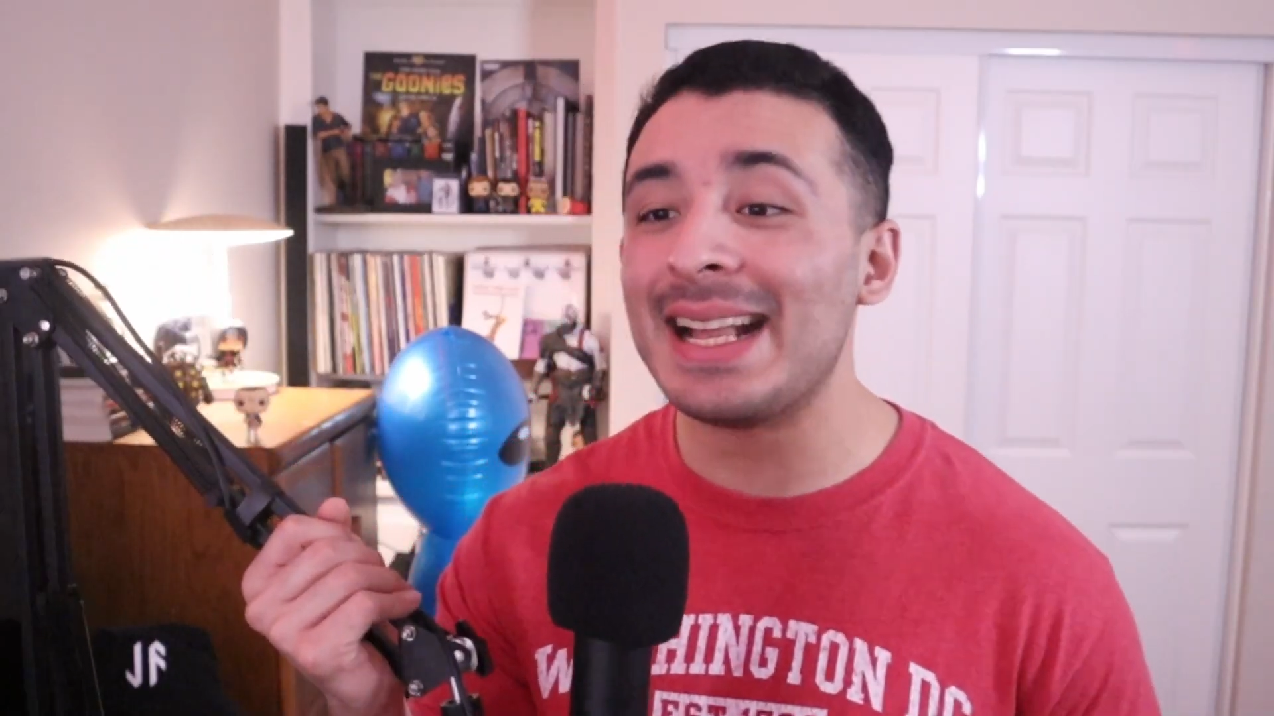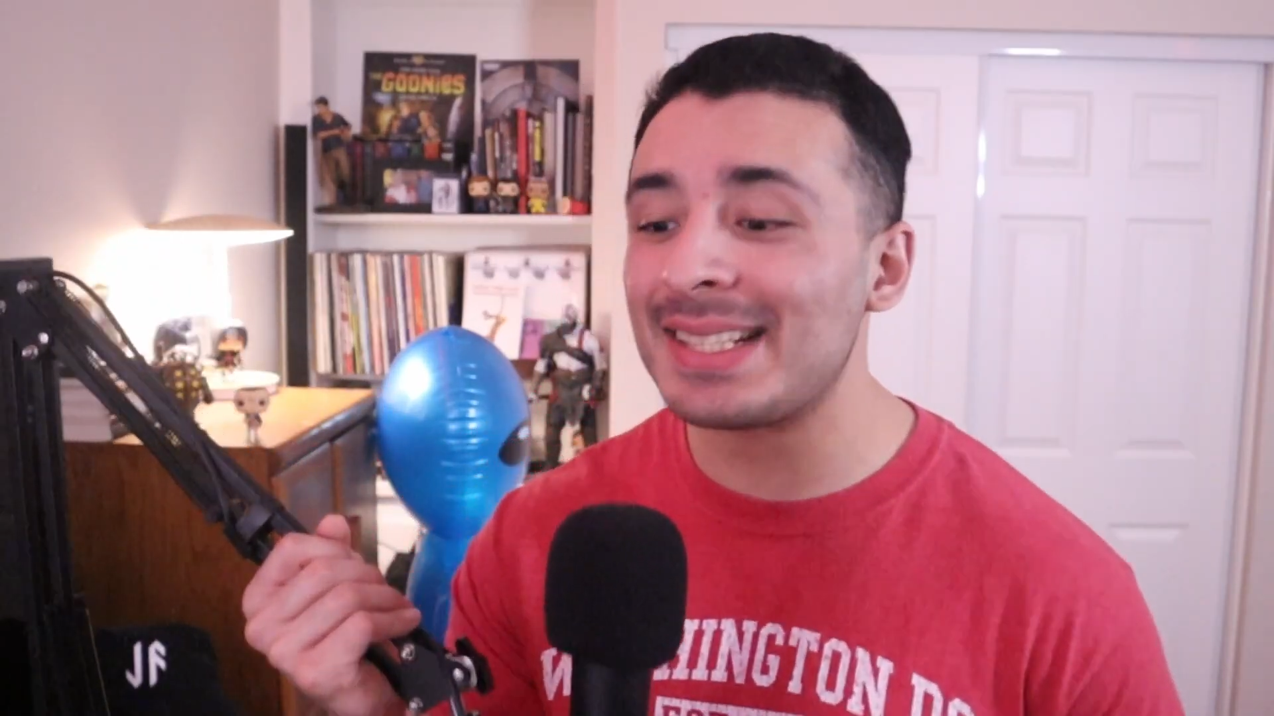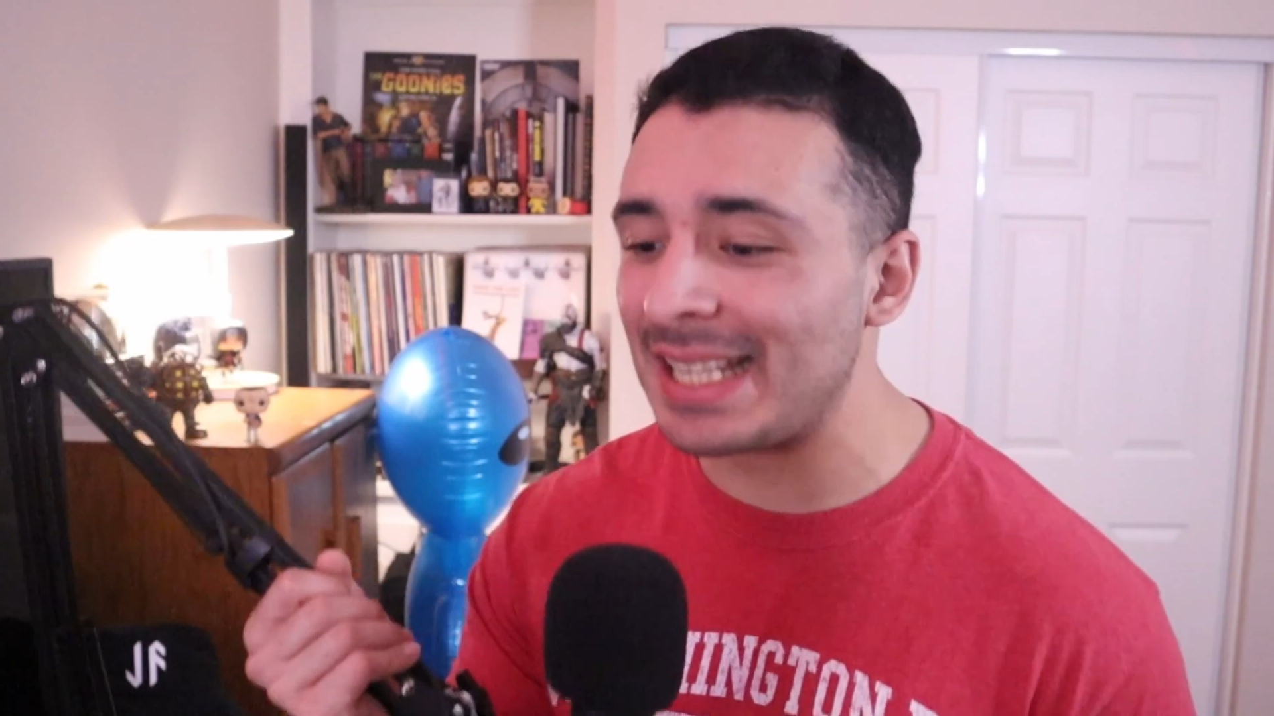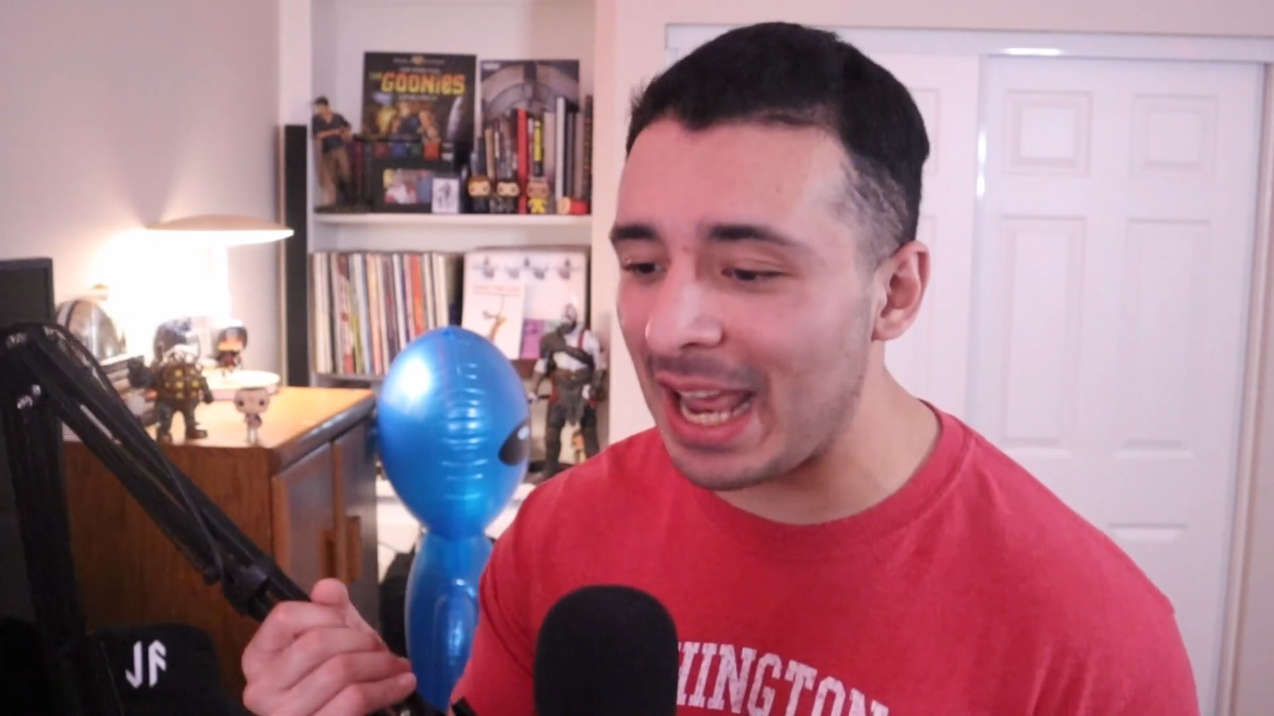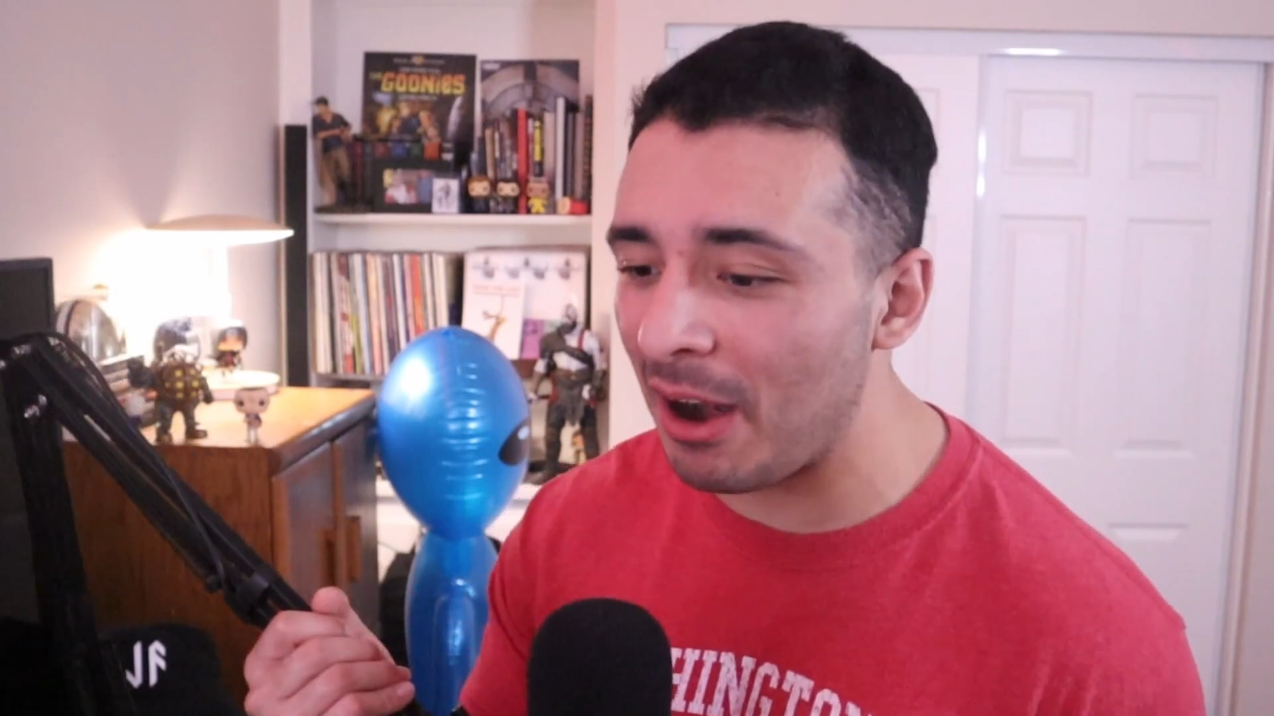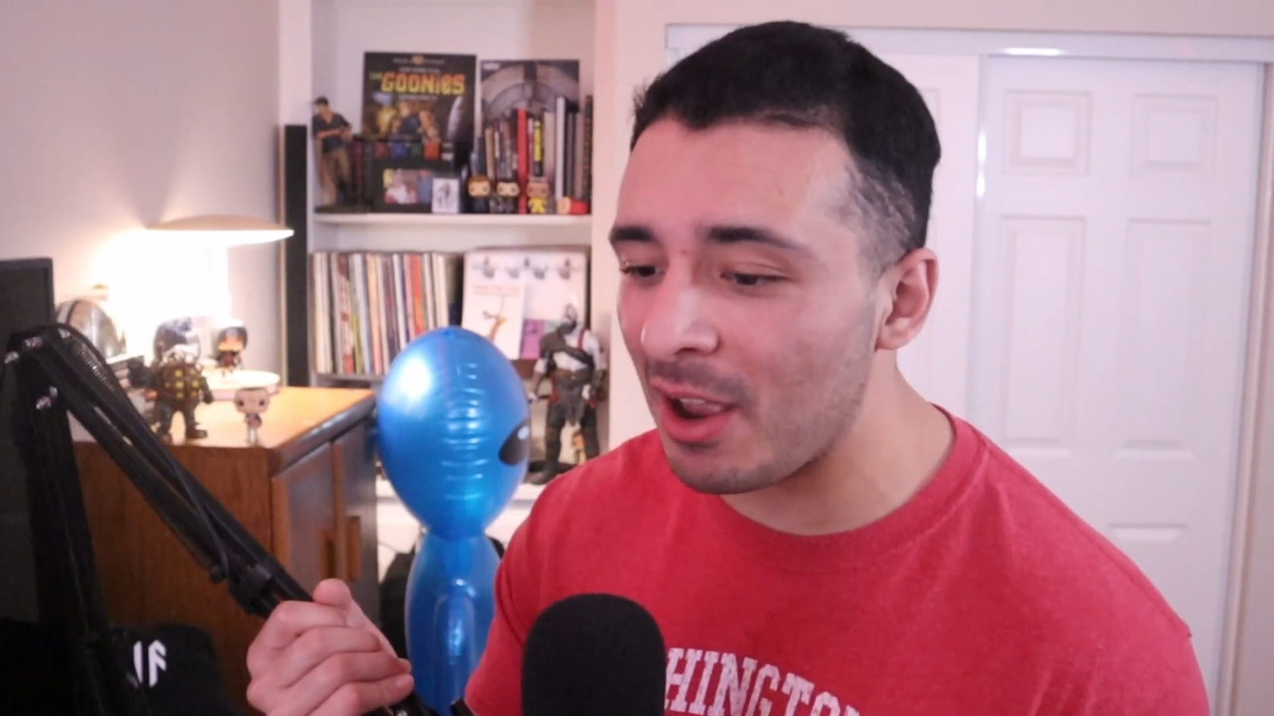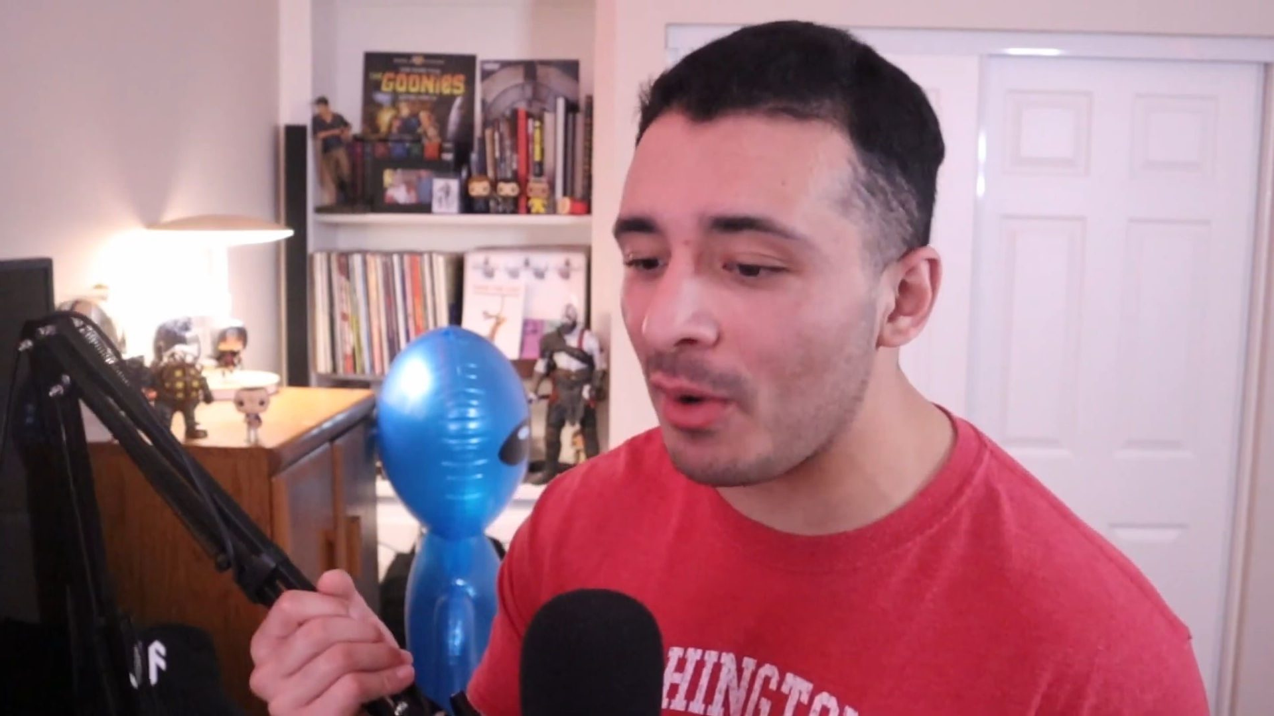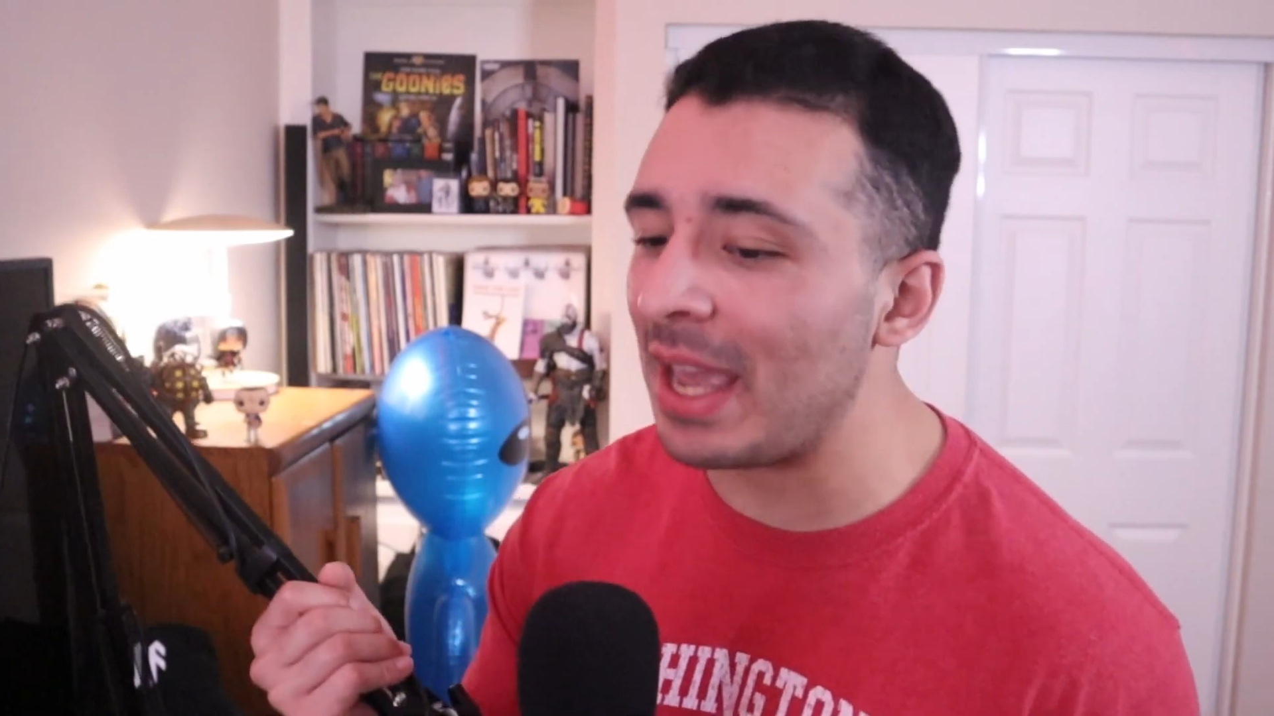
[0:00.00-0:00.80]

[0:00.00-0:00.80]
It scenario